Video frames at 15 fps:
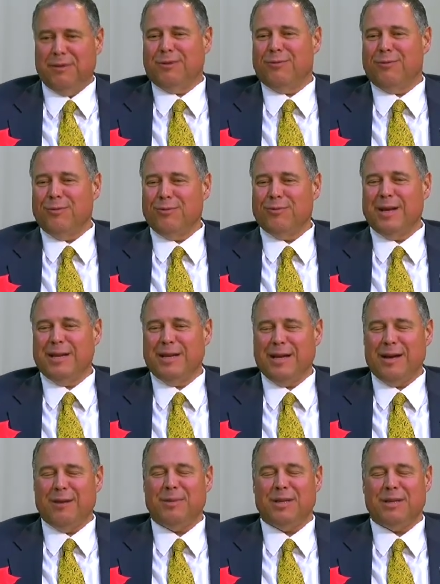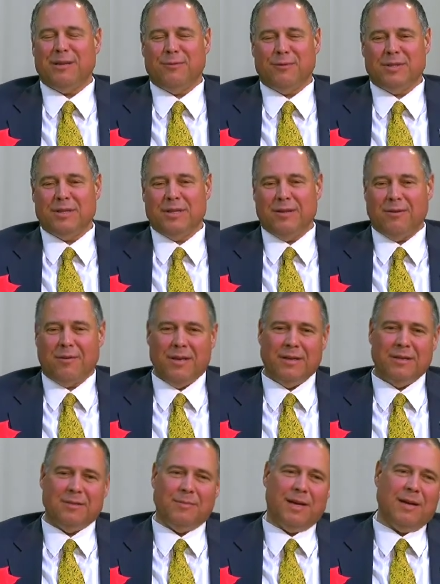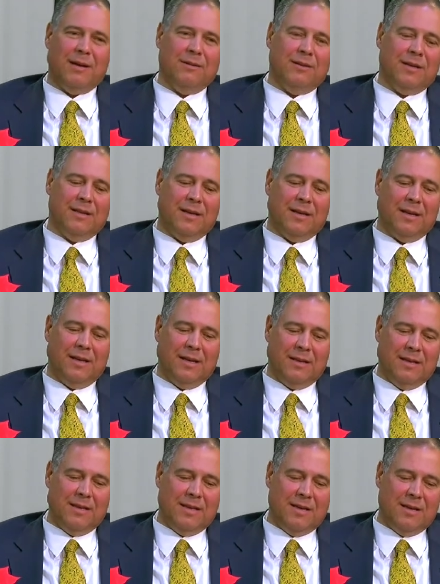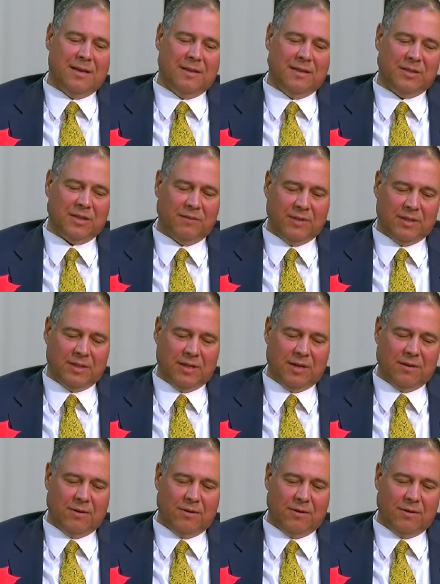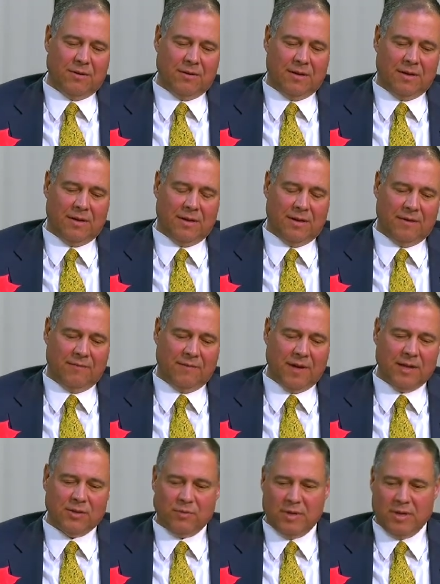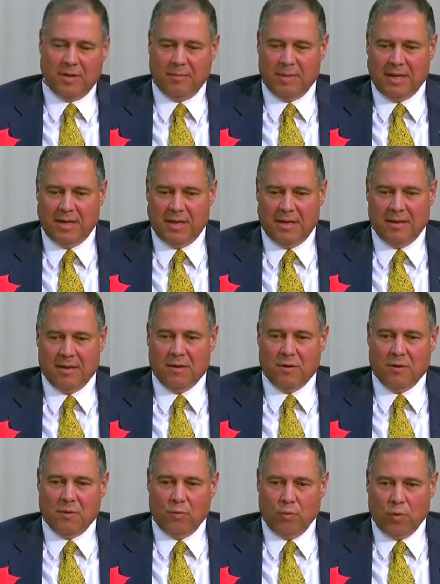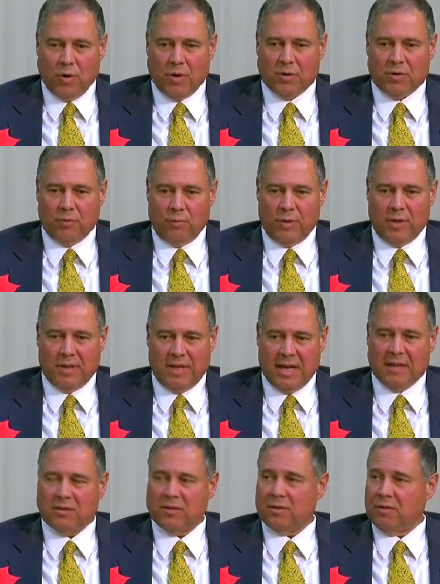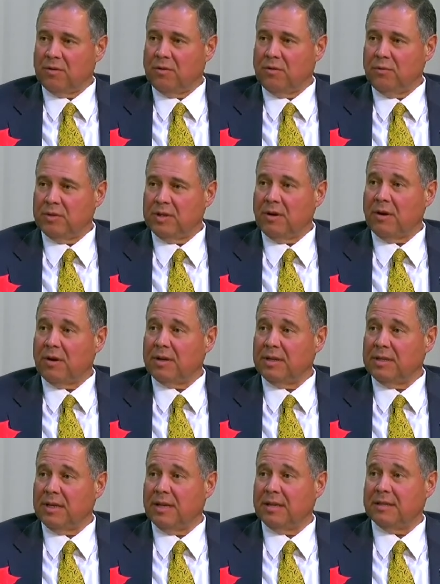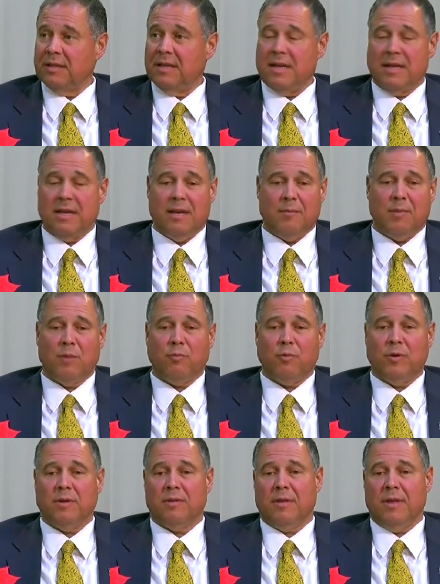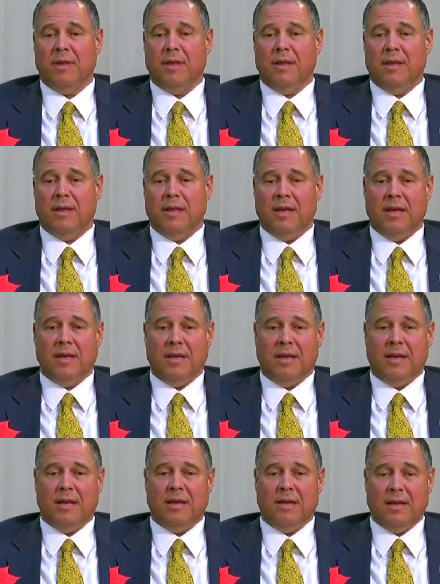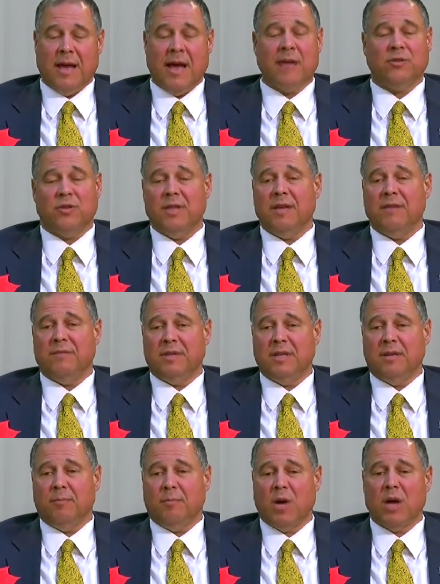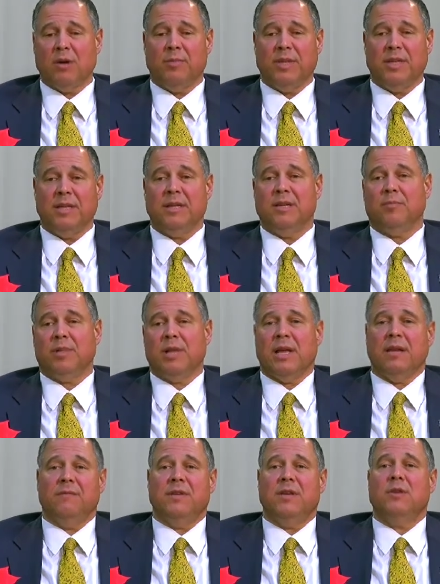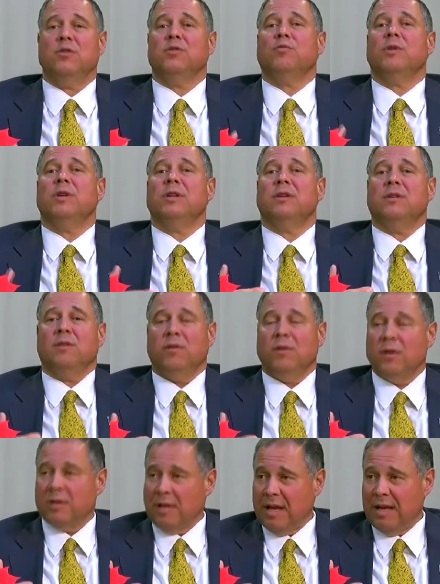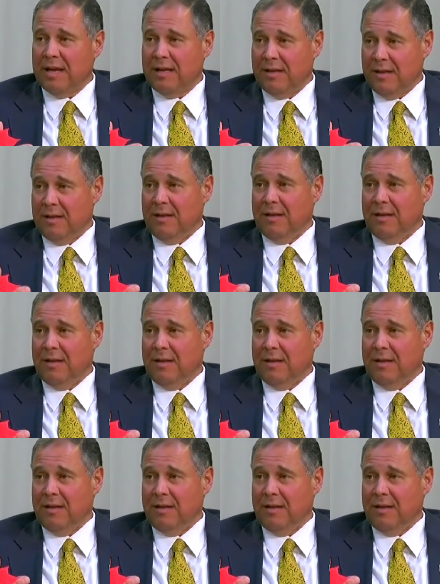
this road right now, but there was, you know, things about in the, in the, uh, the civic center uh, advisory committee, worked with Gensler, who was the architect, and they came up with a, a, actually they even did a model, but they did a plan of here's what it could look like.